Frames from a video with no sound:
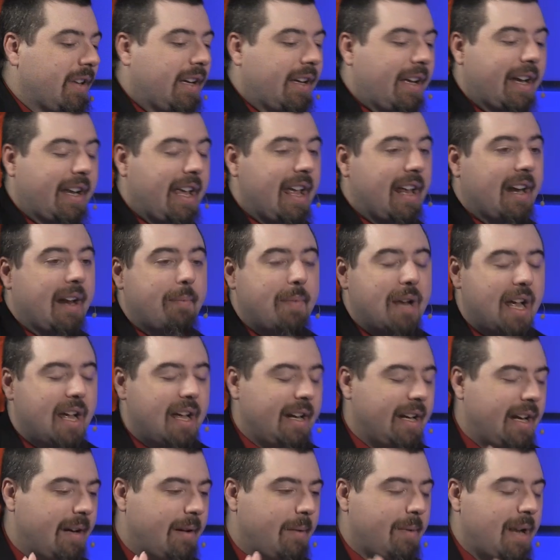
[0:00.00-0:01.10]
Again, I'm
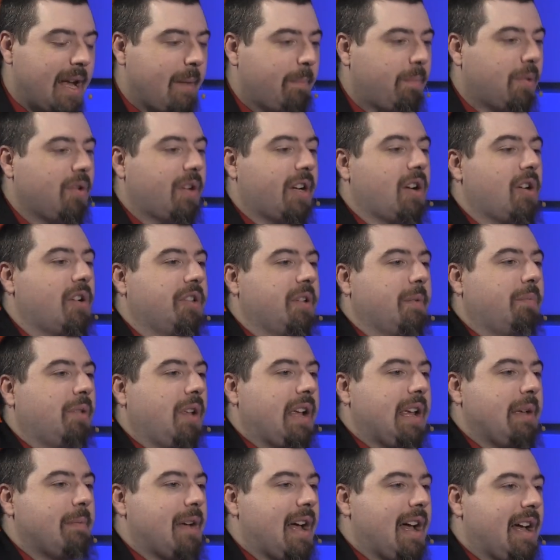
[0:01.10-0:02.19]
not putting all the
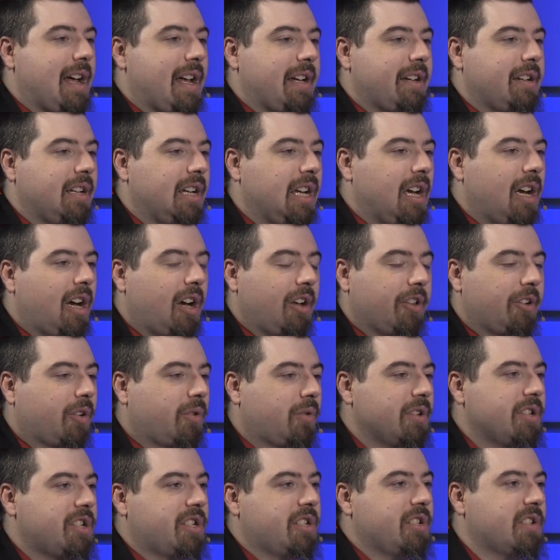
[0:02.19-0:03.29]
blame on other
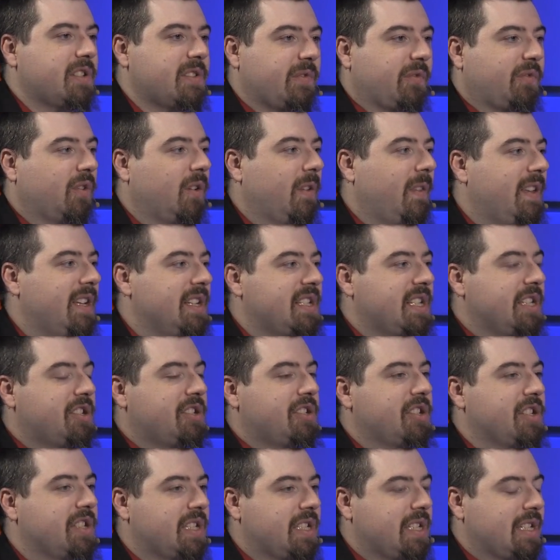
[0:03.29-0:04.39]
Christians for this.
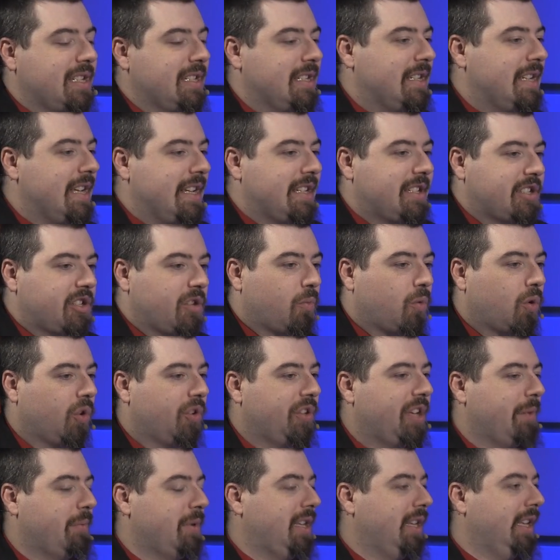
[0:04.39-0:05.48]
It's the
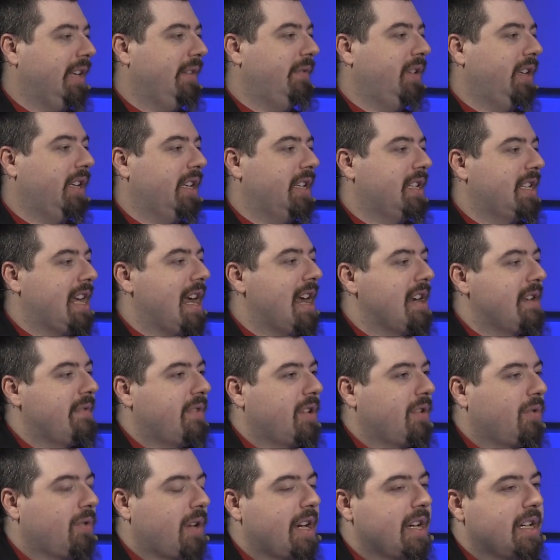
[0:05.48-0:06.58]
world that we live in. It's kind of
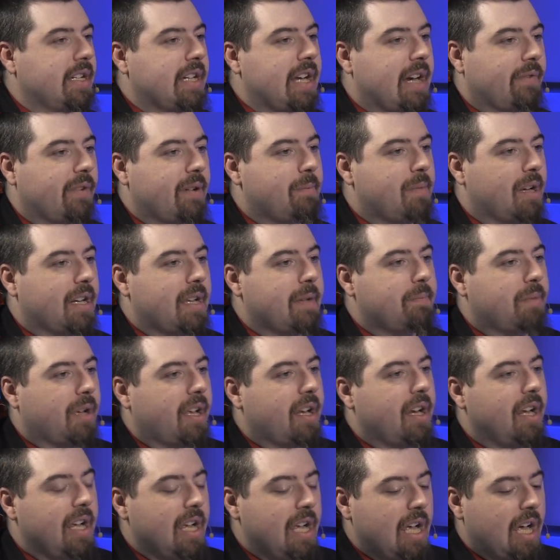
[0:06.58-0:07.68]
ingrained in everybody. But